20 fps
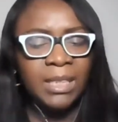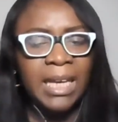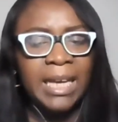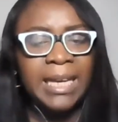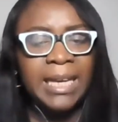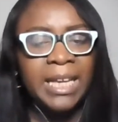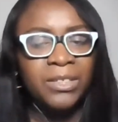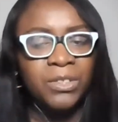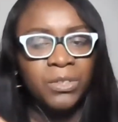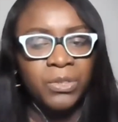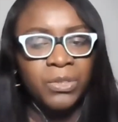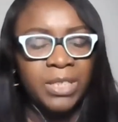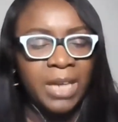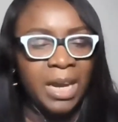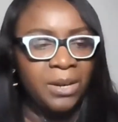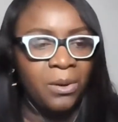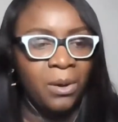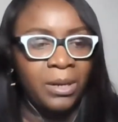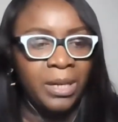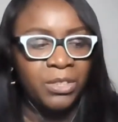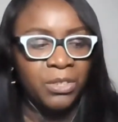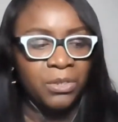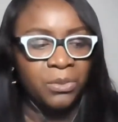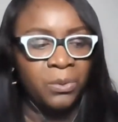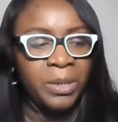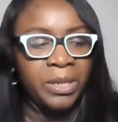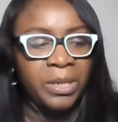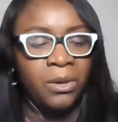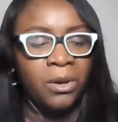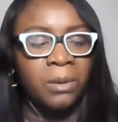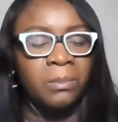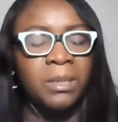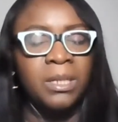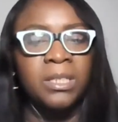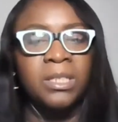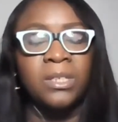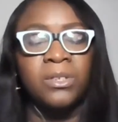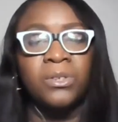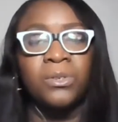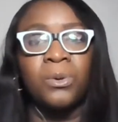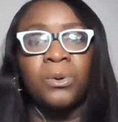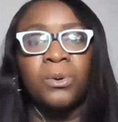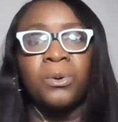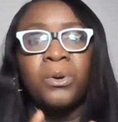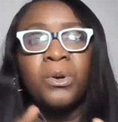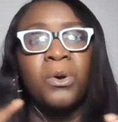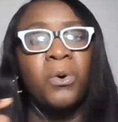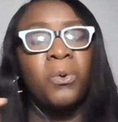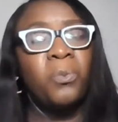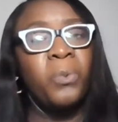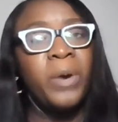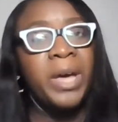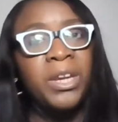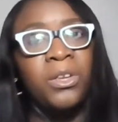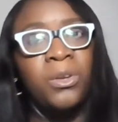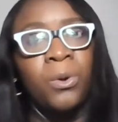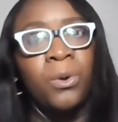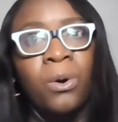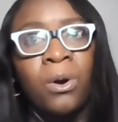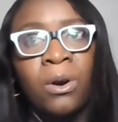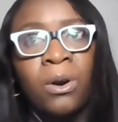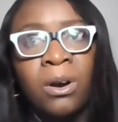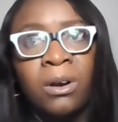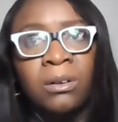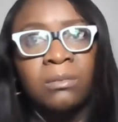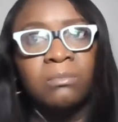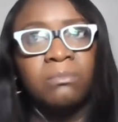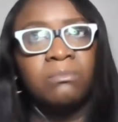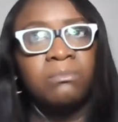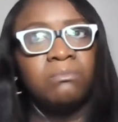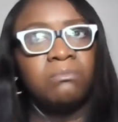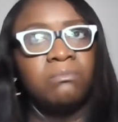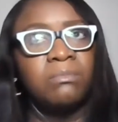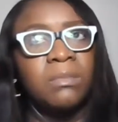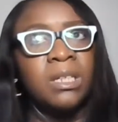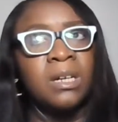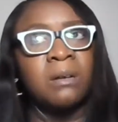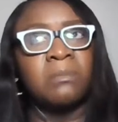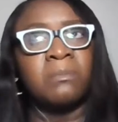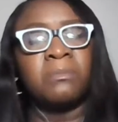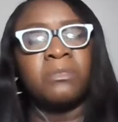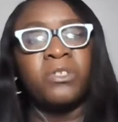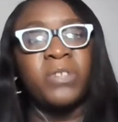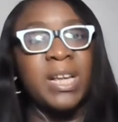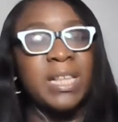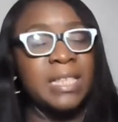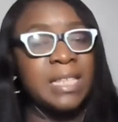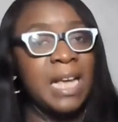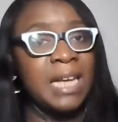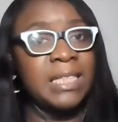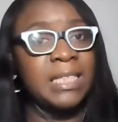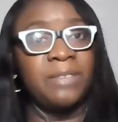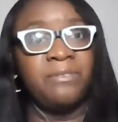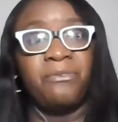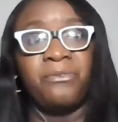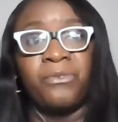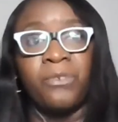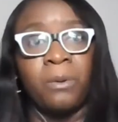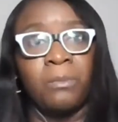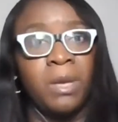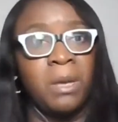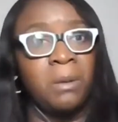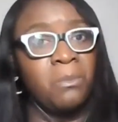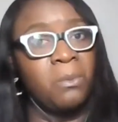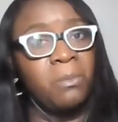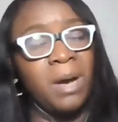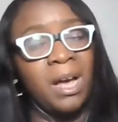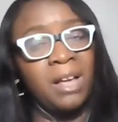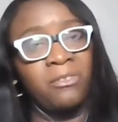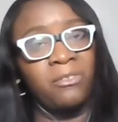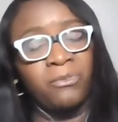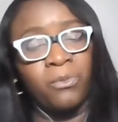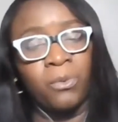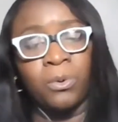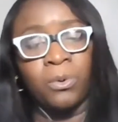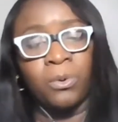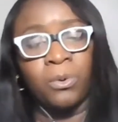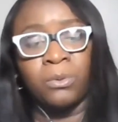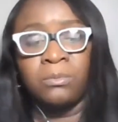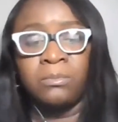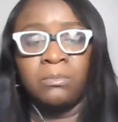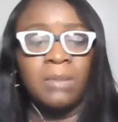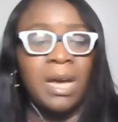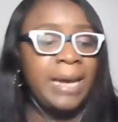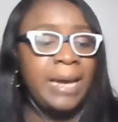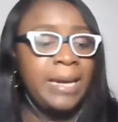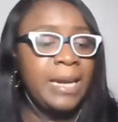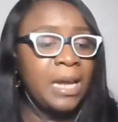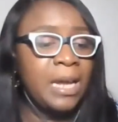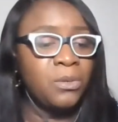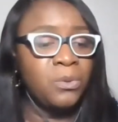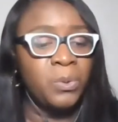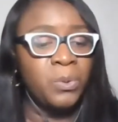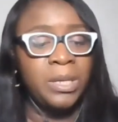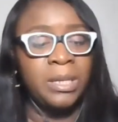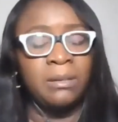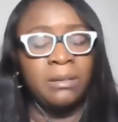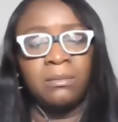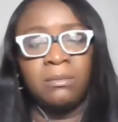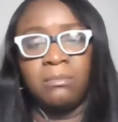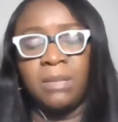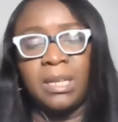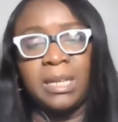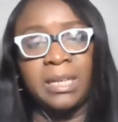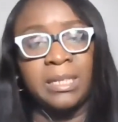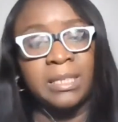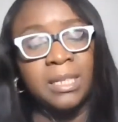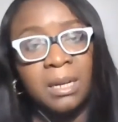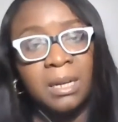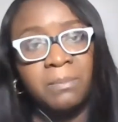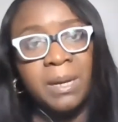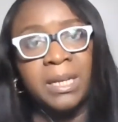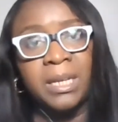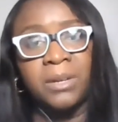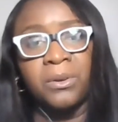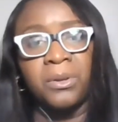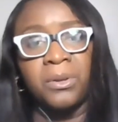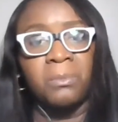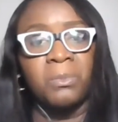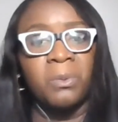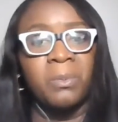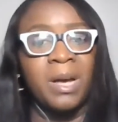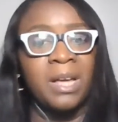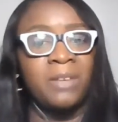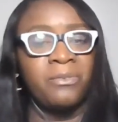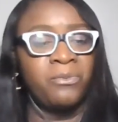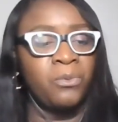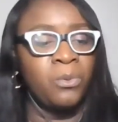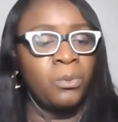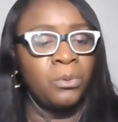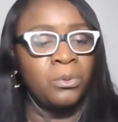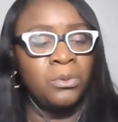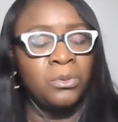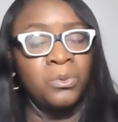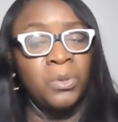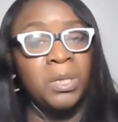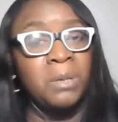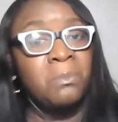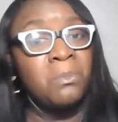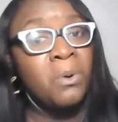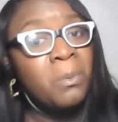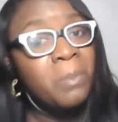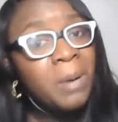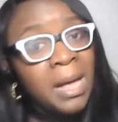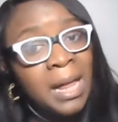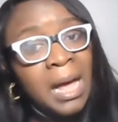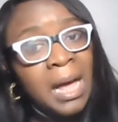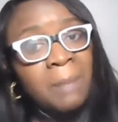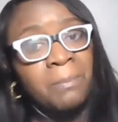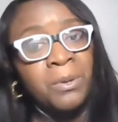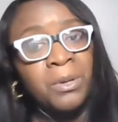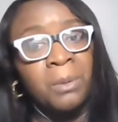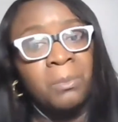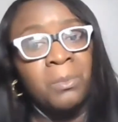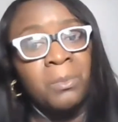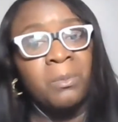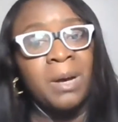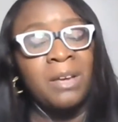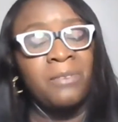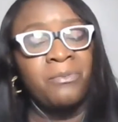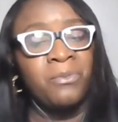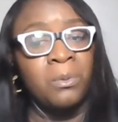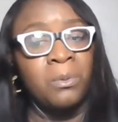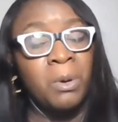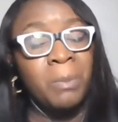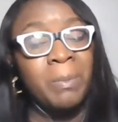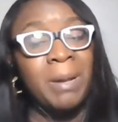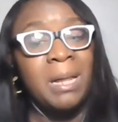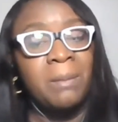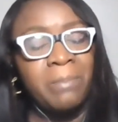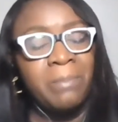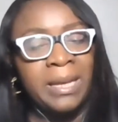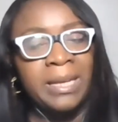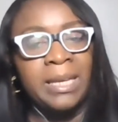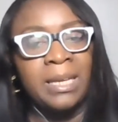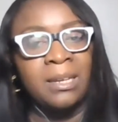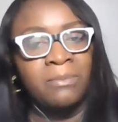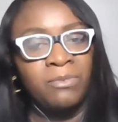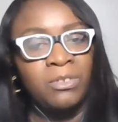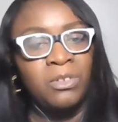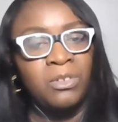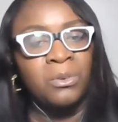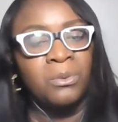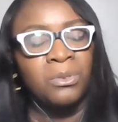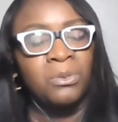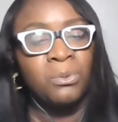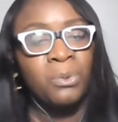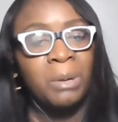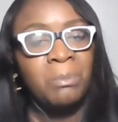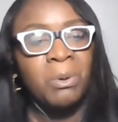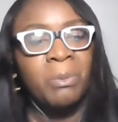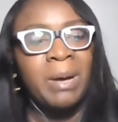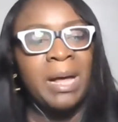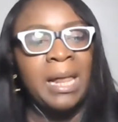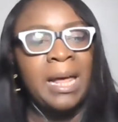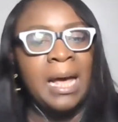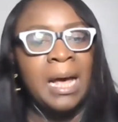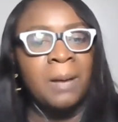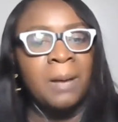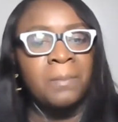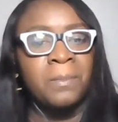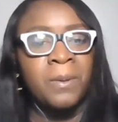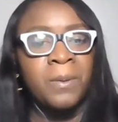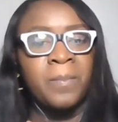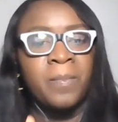Again, to share knowledge, you know, in the community. So when you're transacting from a mobile phone, either doing internet banking on your mobile phone, doing mobile app on your mobile phone, mobile banking, you know, through a mobile app,